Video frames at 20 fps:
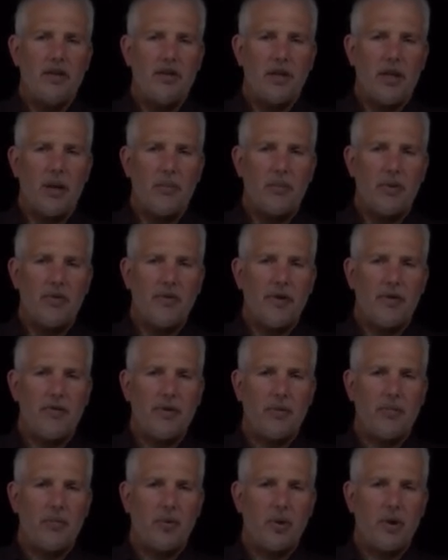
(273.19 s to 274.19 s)
a number of
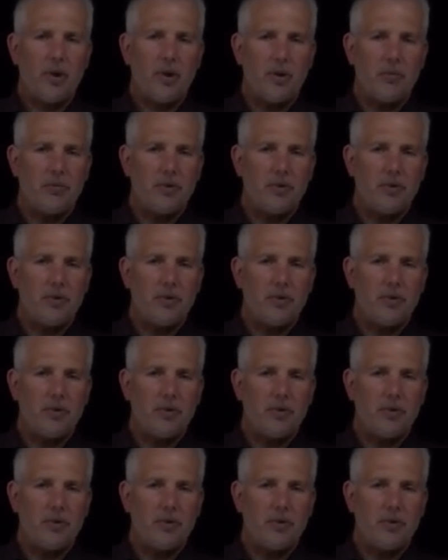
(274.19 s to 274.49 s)
different point groups.